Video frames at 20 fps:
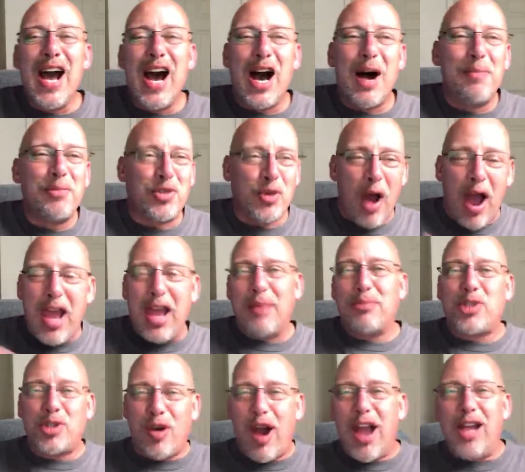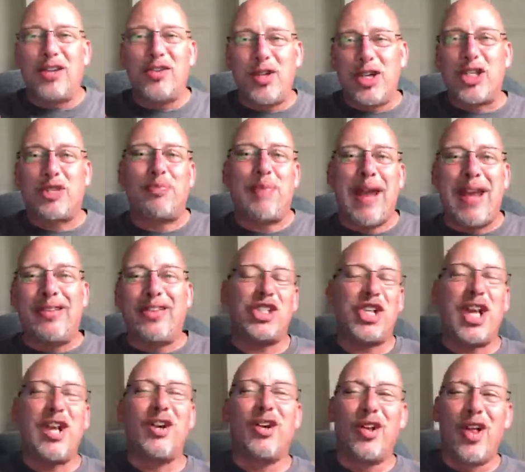Um, so I am trying to expand
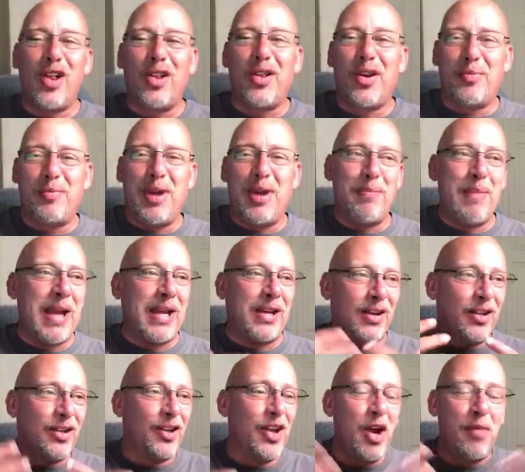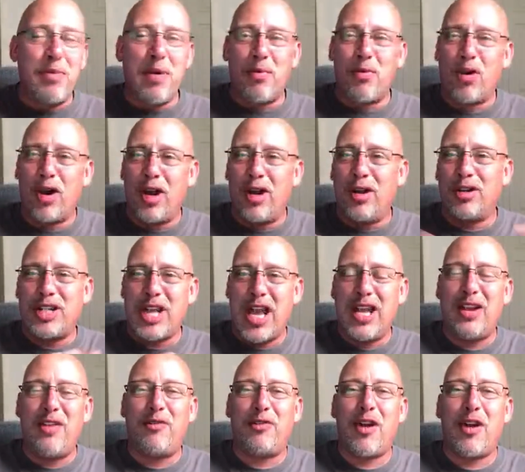channel a little bit, make it a little bit more
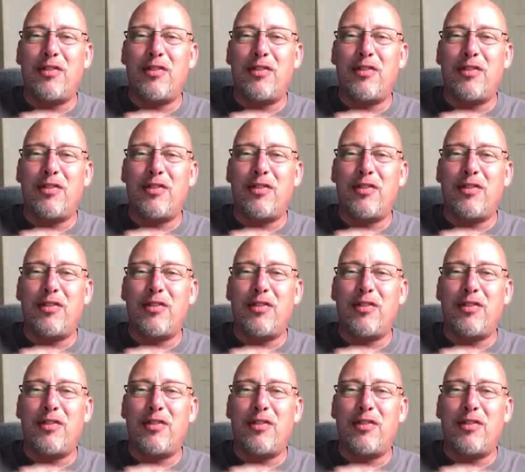entertaining for